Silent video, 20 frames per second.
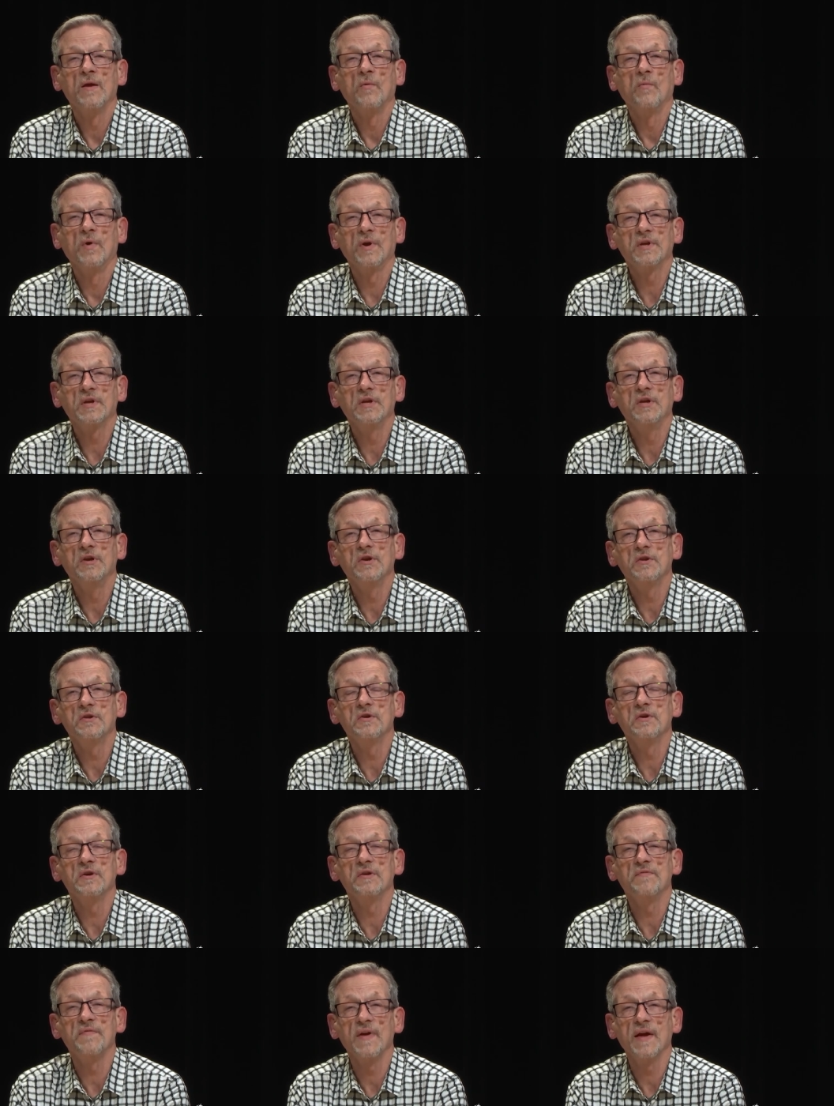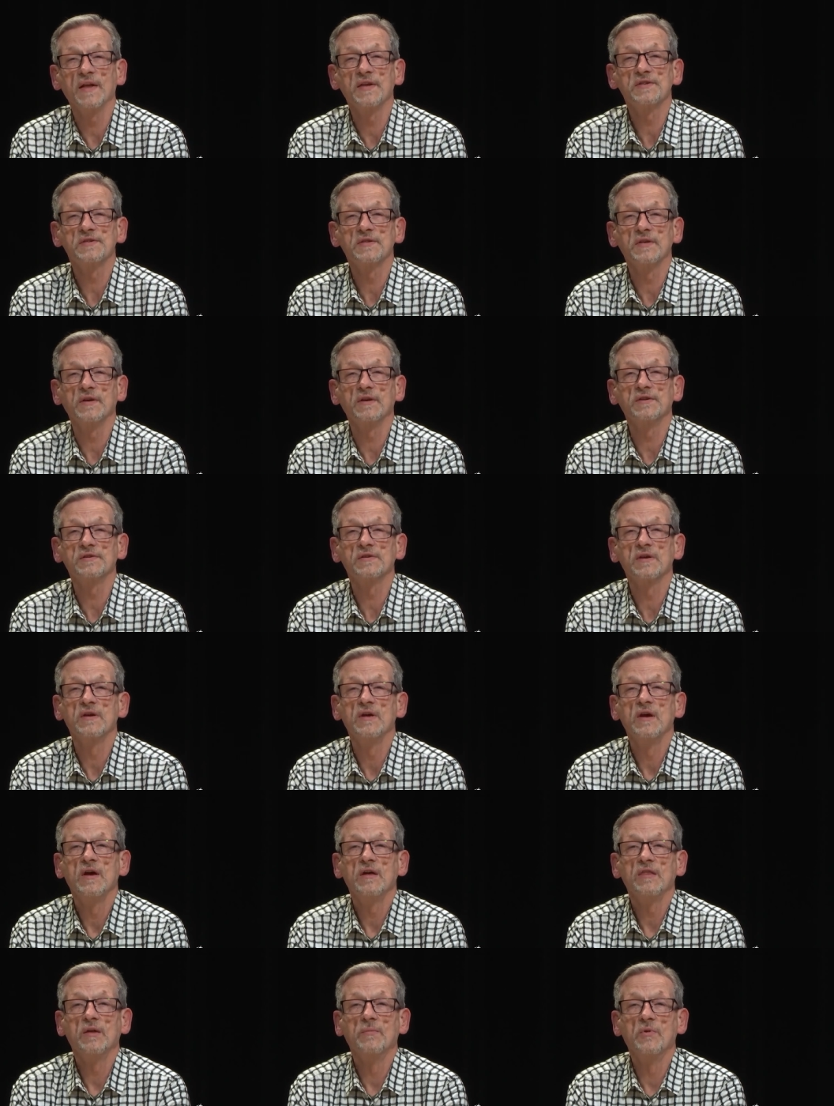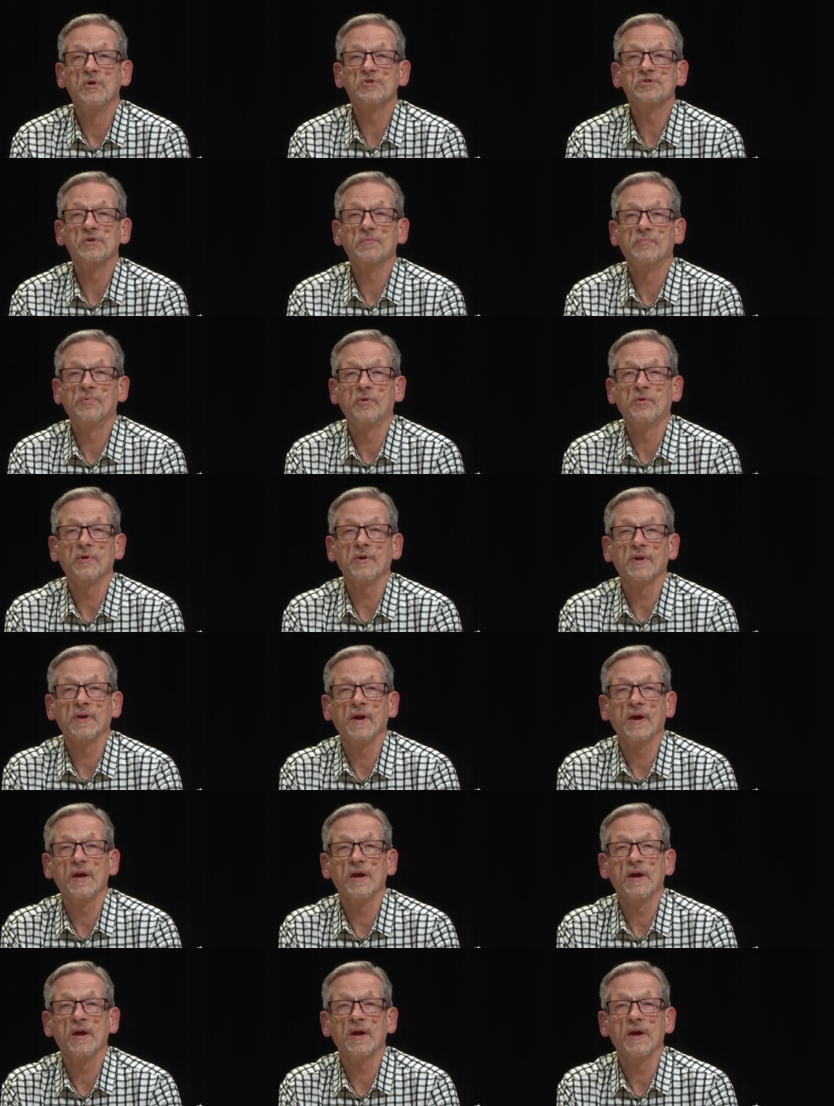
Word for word: What can you do to advance this? The most important